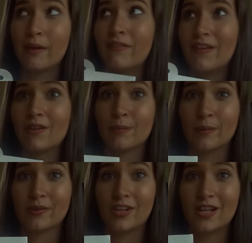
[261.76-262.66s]
my favorite
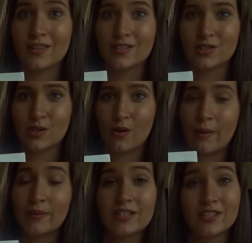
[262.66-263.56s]
burp cloths, so
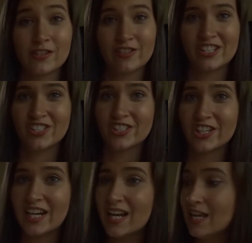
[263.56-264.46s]
I put these on the
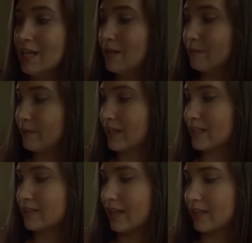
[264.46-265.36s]
registry
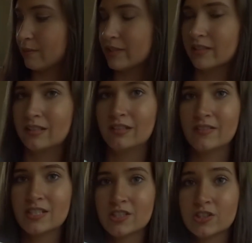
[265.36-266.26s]
because like the material of
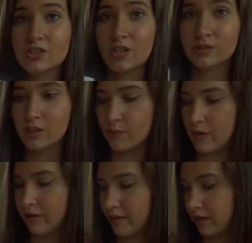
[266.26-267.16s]
these are so, so
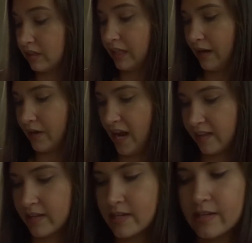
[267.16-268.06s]
well. They're Cloud
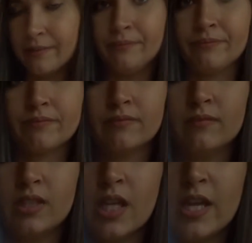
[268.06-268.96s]
Island,
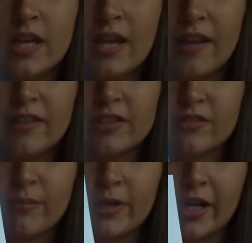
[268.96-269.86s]
and they're
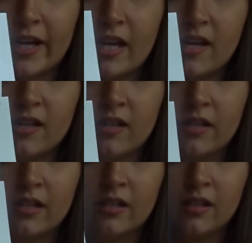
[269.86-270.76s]
just from Target.
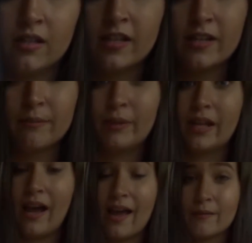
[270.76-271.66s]

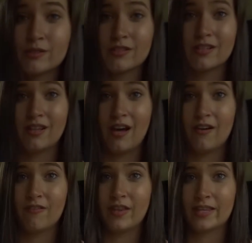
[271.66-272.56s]
But I absolutely
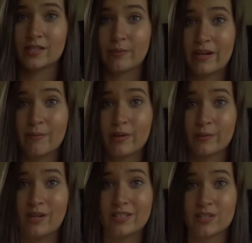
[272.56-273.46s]
love like this brand of
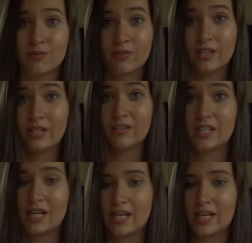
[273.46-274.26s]
burp cloths. They're really, really